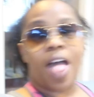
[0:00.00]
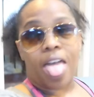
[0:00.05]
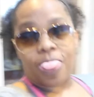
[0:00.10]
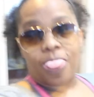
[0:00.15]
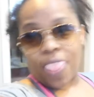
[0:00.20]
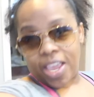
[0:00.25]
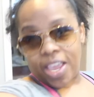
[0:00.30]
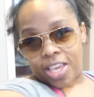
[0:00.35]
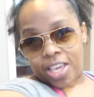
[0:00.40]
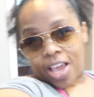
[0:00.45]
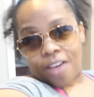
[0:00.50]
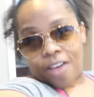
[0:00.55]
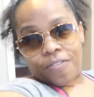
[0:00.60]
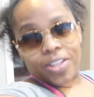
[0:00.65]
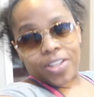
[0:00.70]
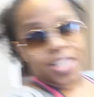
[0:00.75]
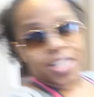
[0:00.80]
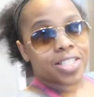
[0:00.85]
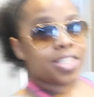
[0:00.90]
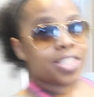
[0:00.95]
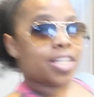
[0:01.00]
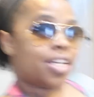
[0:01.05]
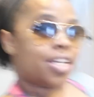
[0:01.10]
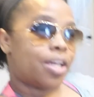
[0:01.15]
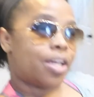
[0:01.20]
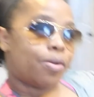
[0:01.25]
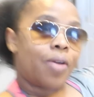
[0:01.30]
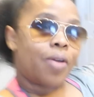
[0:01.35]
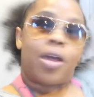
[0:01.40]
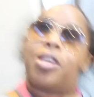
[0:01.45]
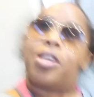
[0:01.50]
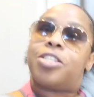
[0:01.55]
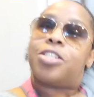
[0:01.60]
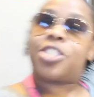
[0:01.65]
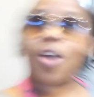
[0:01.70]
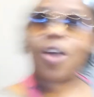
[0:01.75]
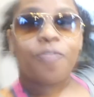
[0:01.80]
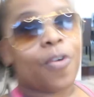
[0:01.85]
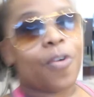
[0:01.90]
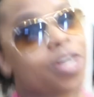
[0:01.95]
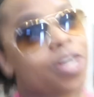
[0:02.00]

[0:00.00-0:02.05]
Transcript: Thank y'all for listening. So far,